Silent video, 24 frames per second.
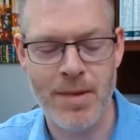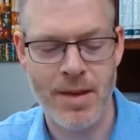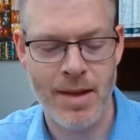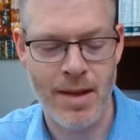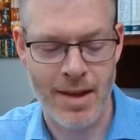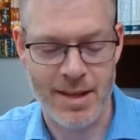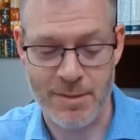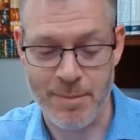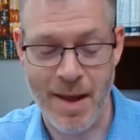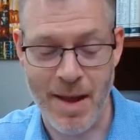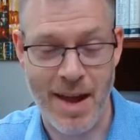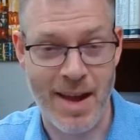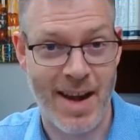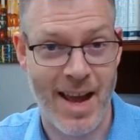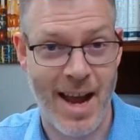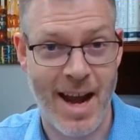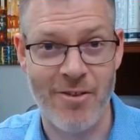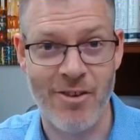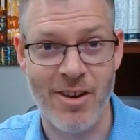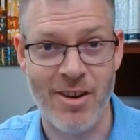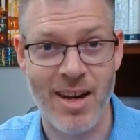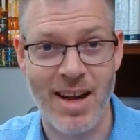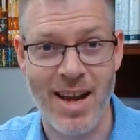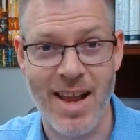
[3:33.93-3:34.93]
It's about an
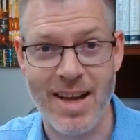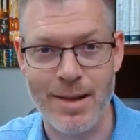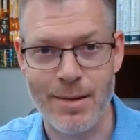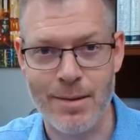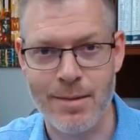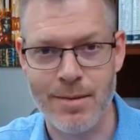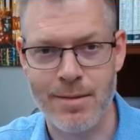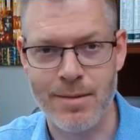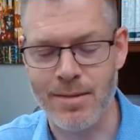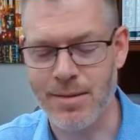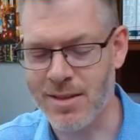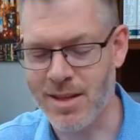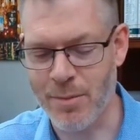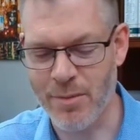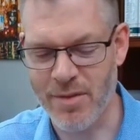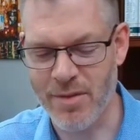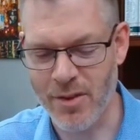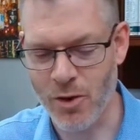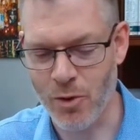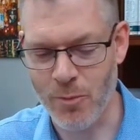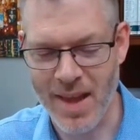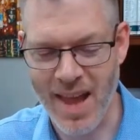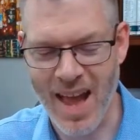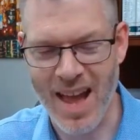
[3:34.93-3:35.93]
hour in length. Some of it
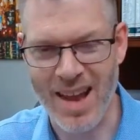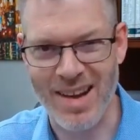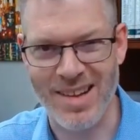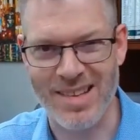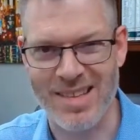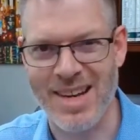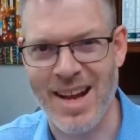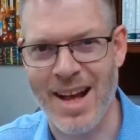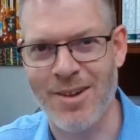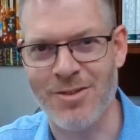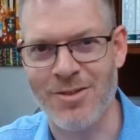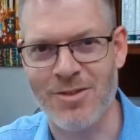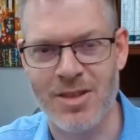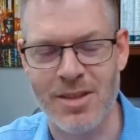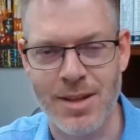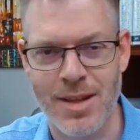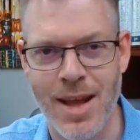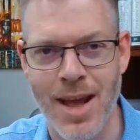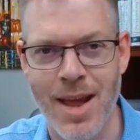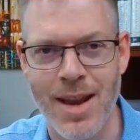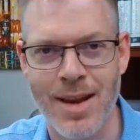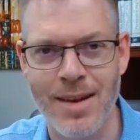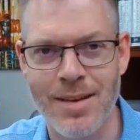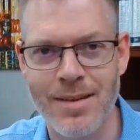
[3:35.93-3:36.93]
will be edited out at the
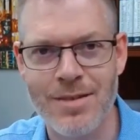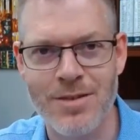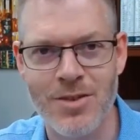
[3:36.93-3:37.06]
end